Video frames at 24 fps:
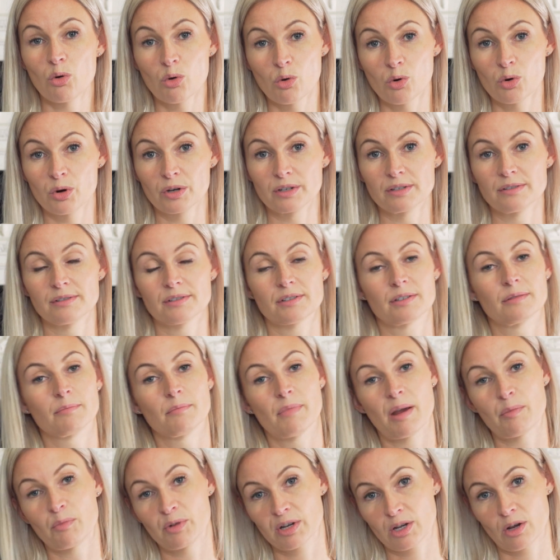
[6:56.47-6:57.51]
organs
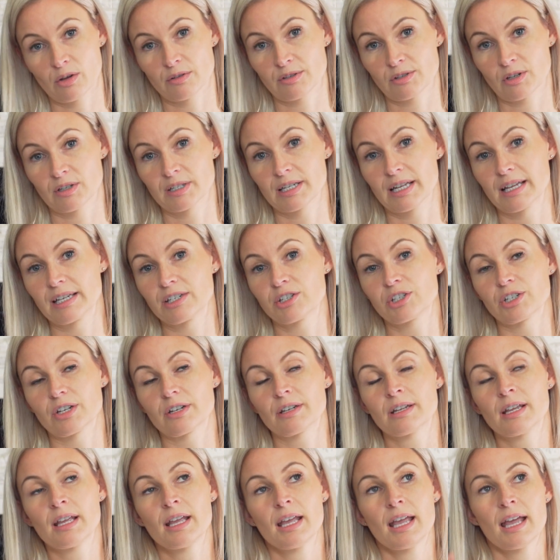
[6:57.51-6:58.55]
and memory
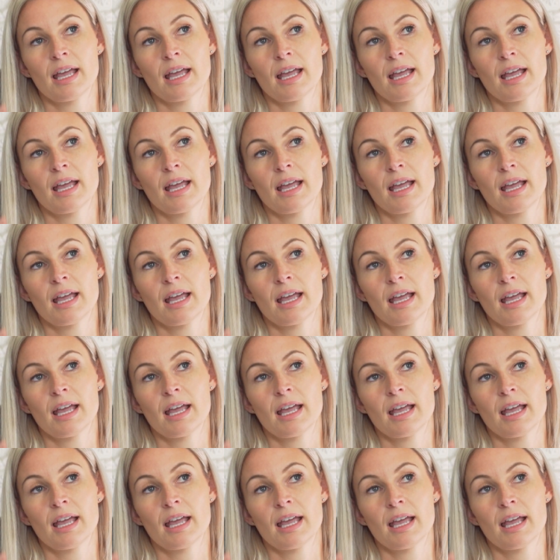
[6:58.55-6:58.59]
consolidation.